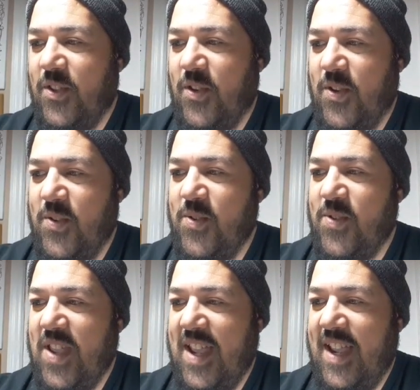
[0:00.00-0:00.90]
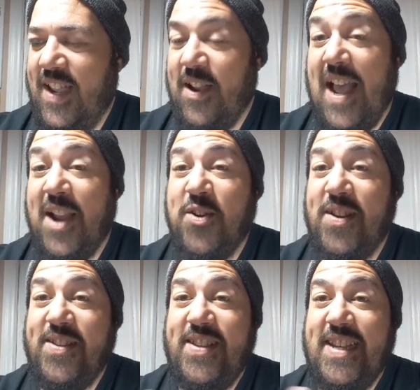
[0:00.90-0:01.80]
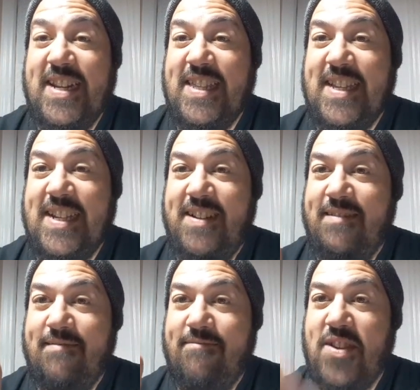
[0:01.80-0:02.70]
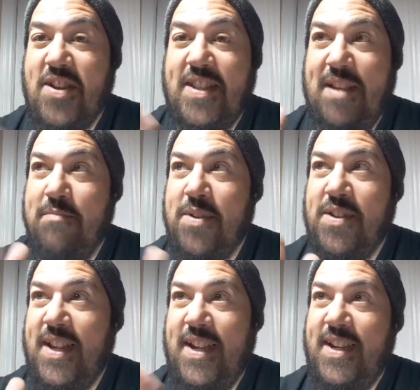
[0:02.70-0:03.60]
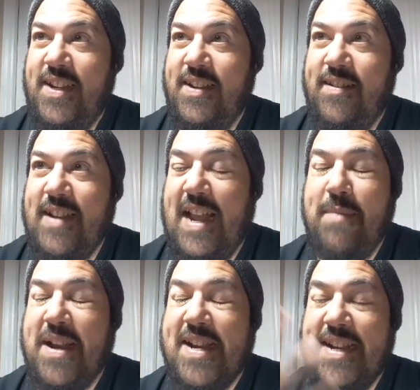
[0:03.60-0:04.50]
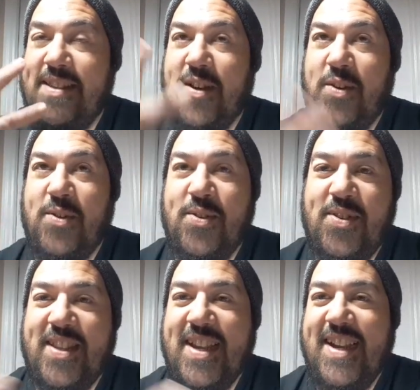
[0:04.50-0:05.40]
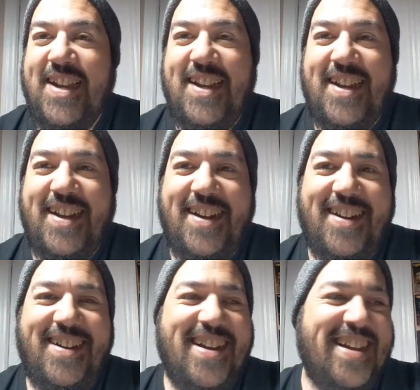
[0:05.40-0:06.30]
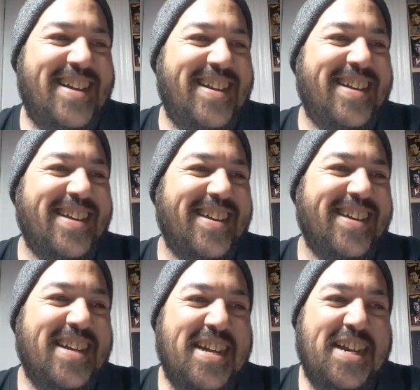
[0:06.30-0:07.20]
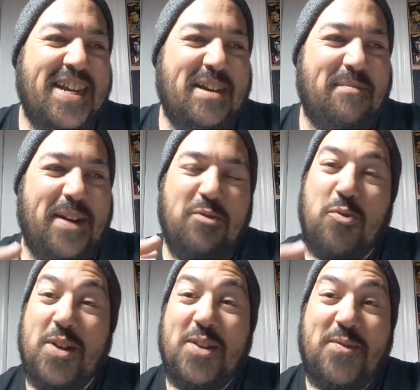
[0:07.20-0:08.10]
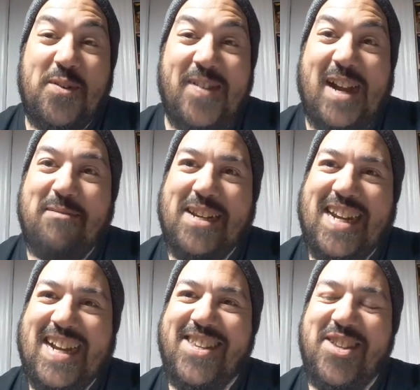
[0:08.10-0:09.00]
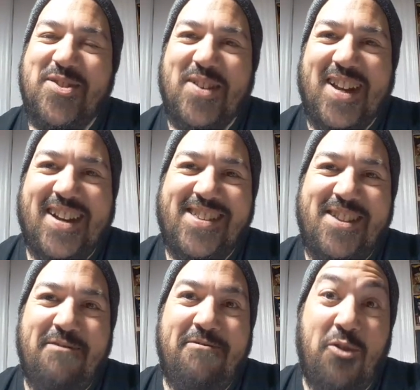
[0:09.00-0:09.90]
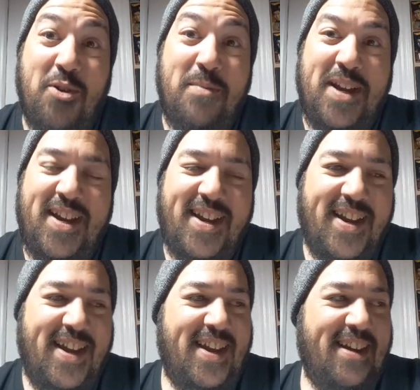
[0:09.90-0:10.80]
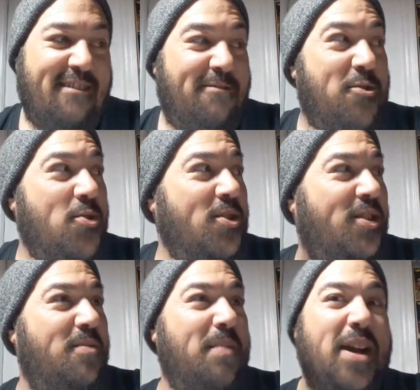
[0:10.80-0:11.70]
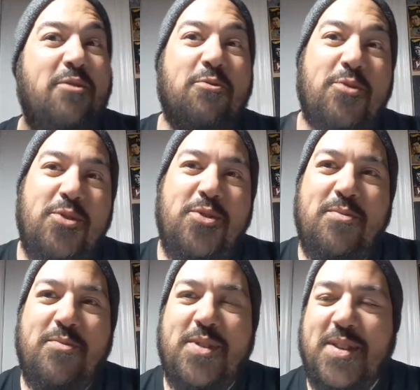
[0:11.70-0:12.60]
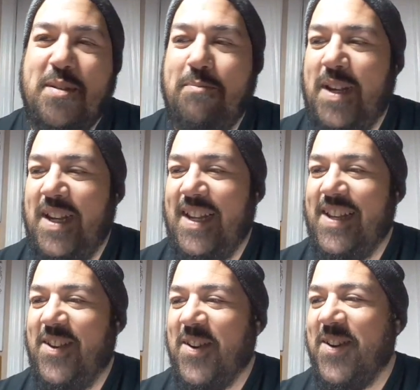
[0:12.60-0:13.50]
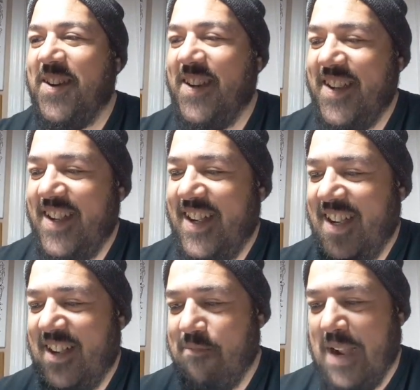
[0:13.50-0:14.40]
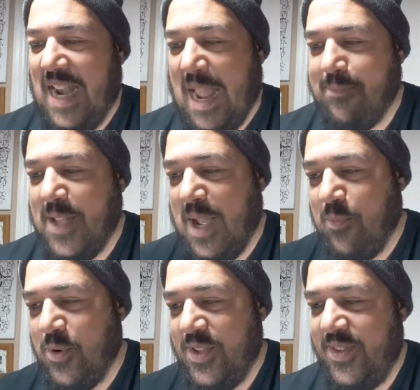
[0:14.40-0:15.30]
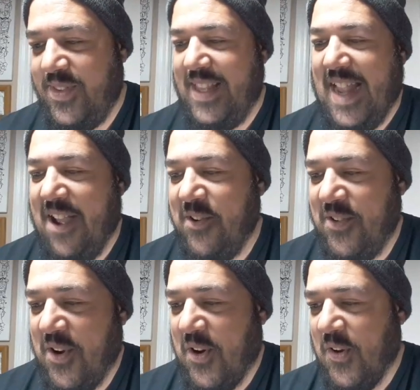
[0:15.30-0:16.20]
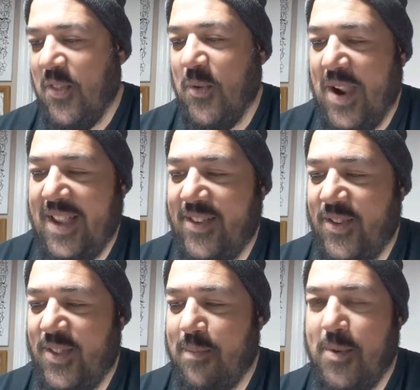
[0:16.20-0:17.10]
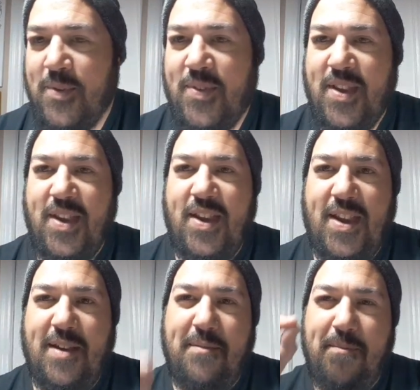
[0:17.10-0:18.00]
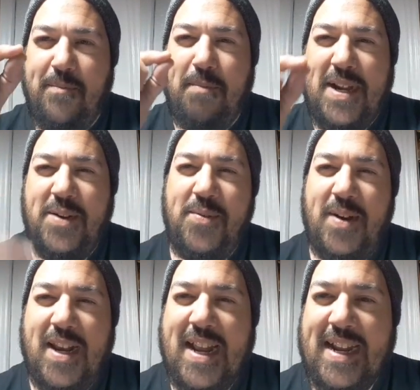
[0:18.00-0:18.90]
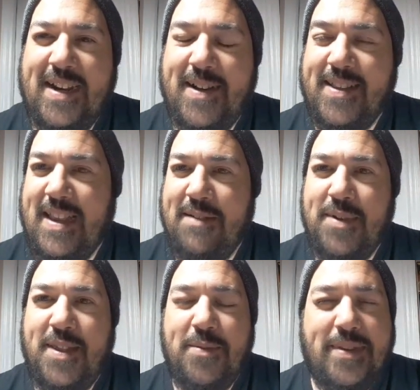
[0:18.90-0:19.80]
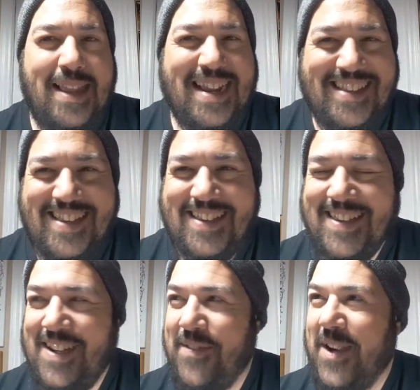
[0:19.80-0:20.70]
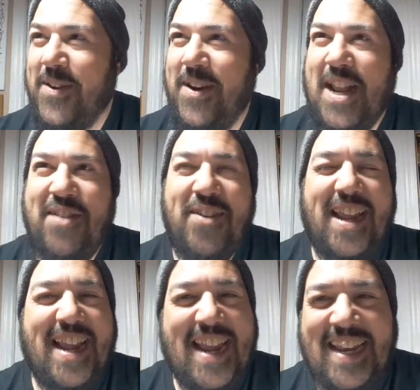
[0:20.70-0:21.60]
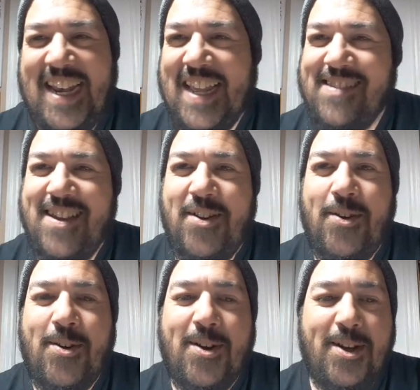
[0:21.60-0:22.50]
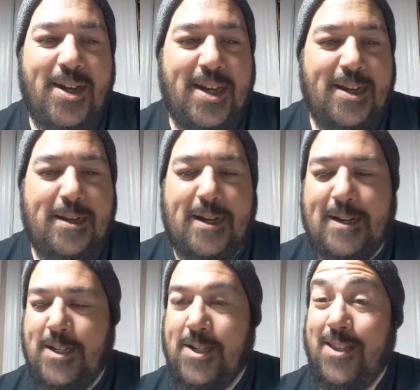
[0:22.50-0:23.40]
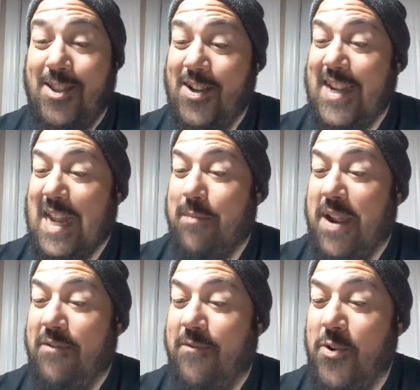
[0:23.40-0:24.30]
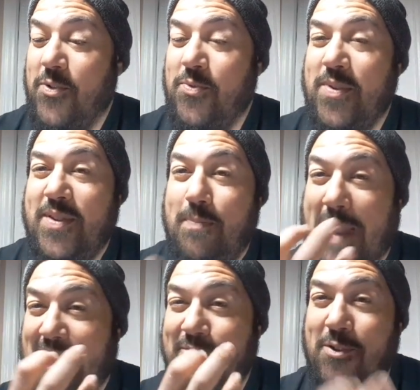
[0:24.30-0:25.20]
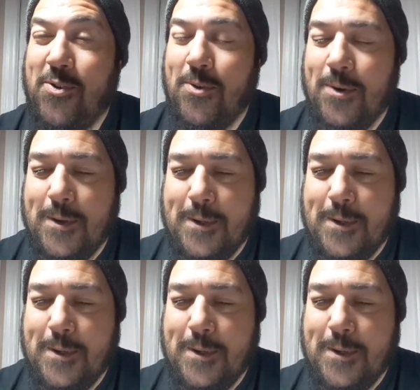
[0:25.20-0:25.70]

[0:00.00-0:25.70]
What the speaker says: Tuesday, I couldn't see anything. Sunday, Monday, I had my eyes closed. My wonderful family had to do a lot of stuff for me. Of course, my room was completely dark. My laptop was down all the way to the most minute light because everything was light sensitive. I couldn't have any lights at all. Just looking at my phone was painful.